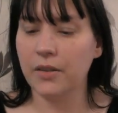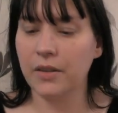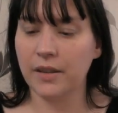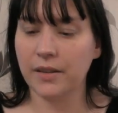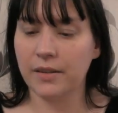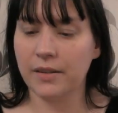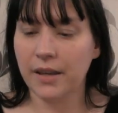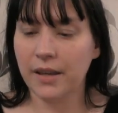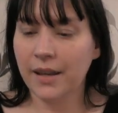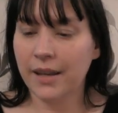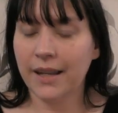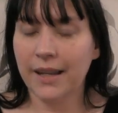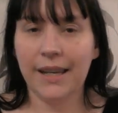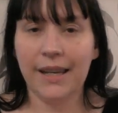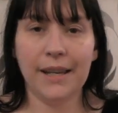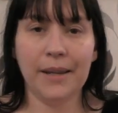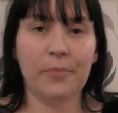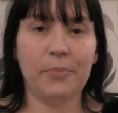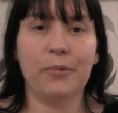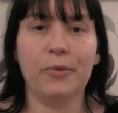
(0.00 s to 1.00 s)
There's
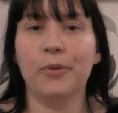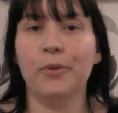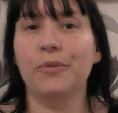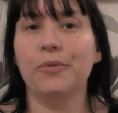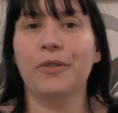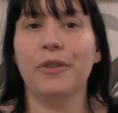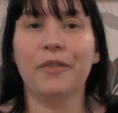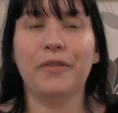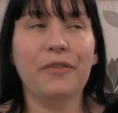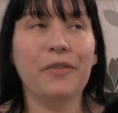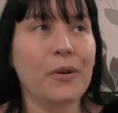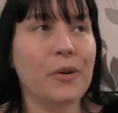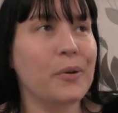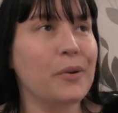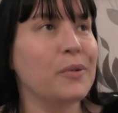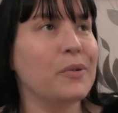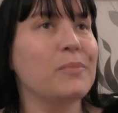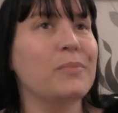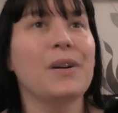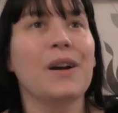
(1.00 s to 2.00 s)
liberal,
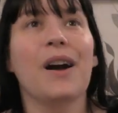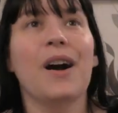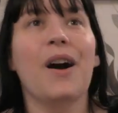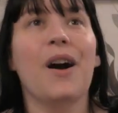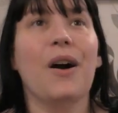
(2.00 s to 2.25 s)
reform,